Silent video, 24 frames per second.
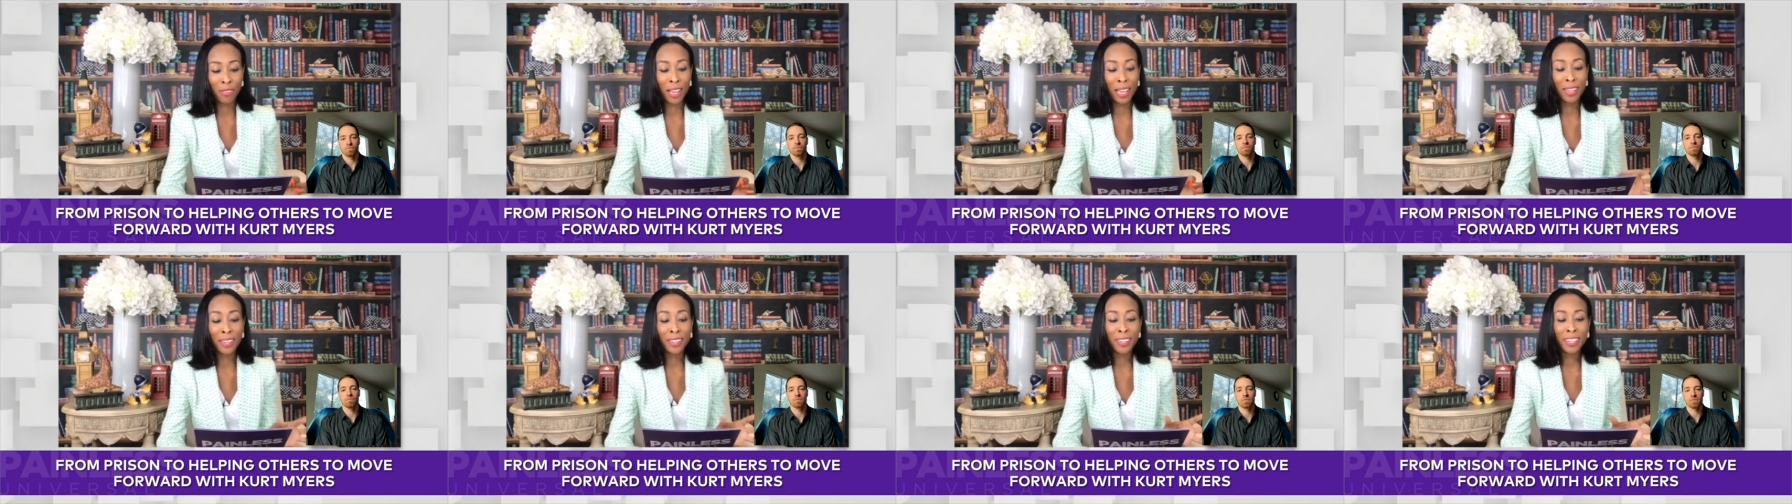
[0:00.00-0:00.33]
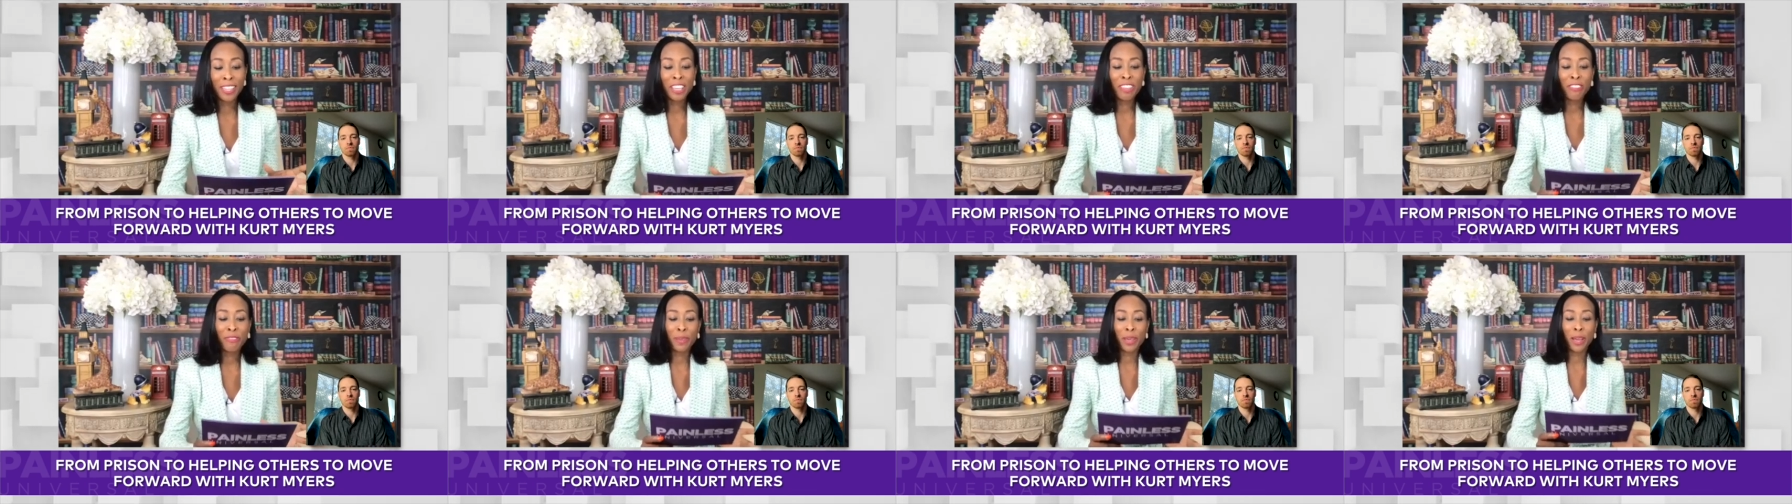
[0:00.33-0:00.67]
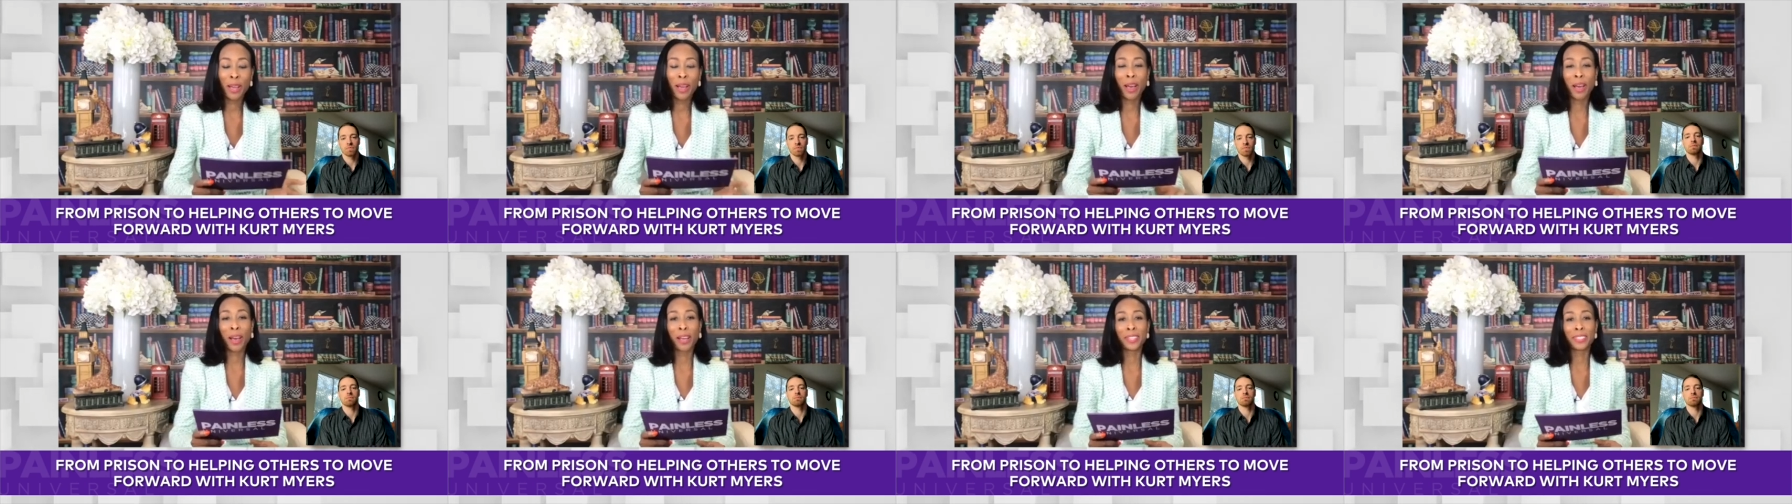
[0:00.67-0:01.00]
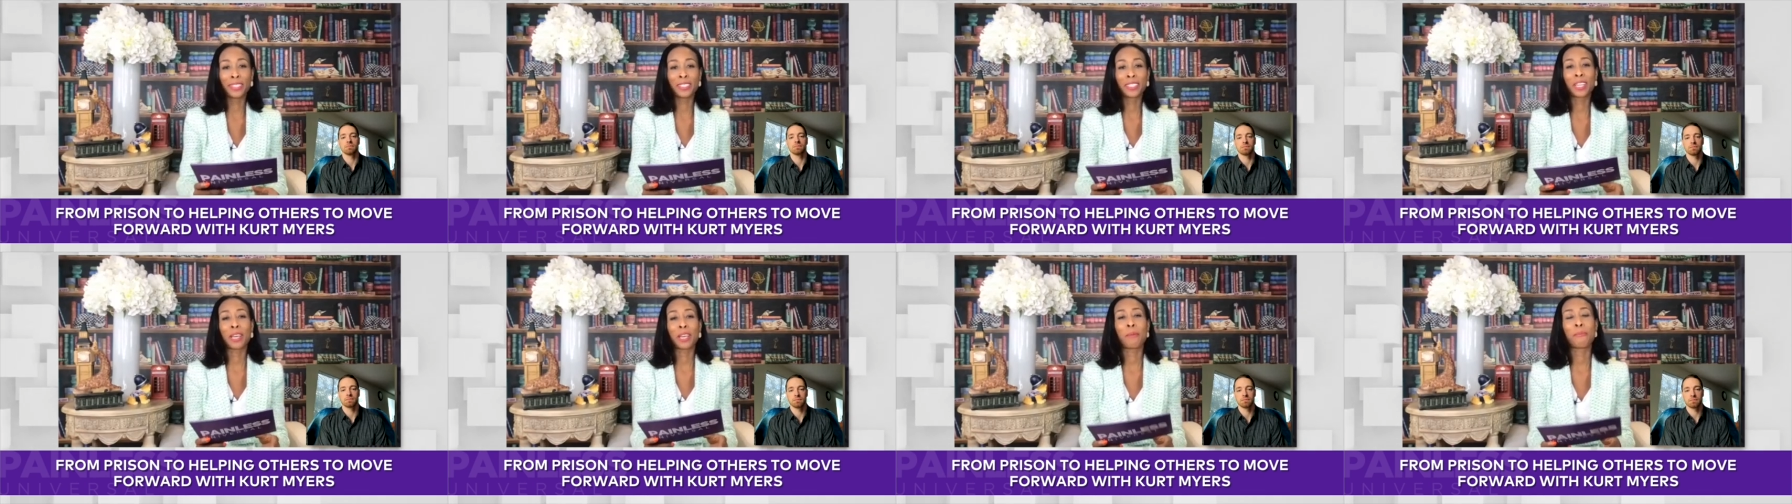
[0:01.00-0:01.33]
and leave
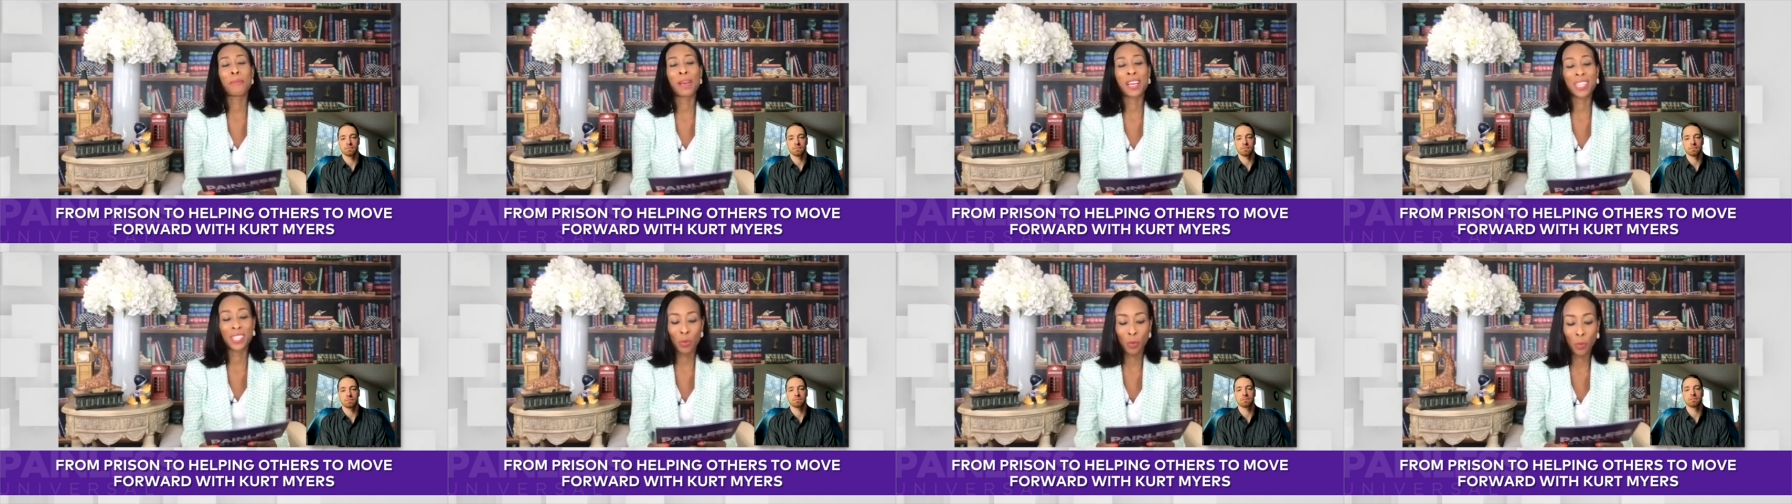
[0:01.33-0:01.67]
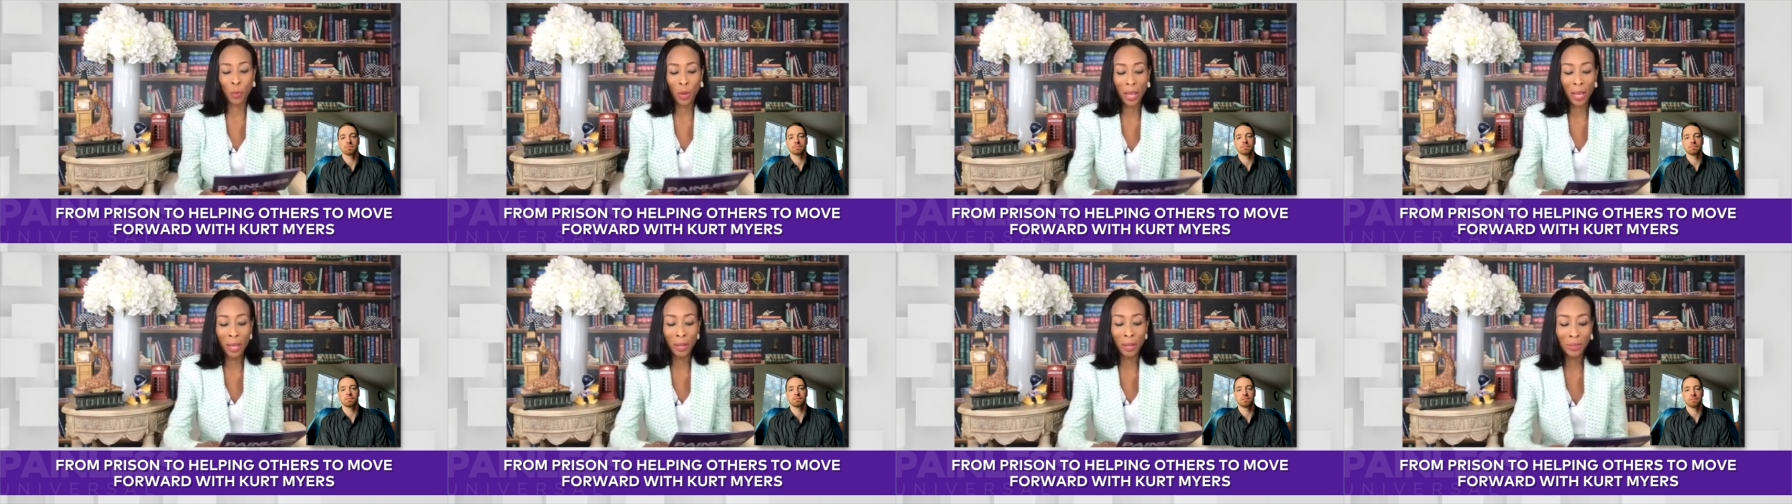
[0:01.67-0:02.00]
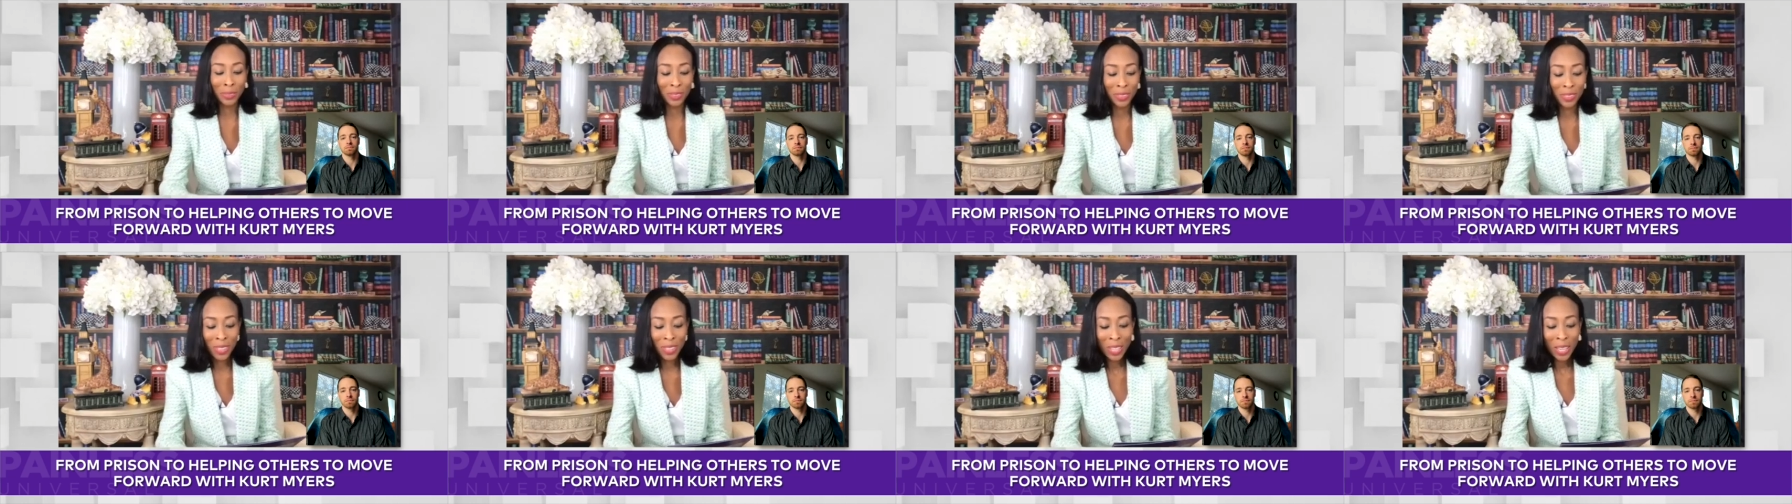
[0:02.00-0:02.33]
behind a better world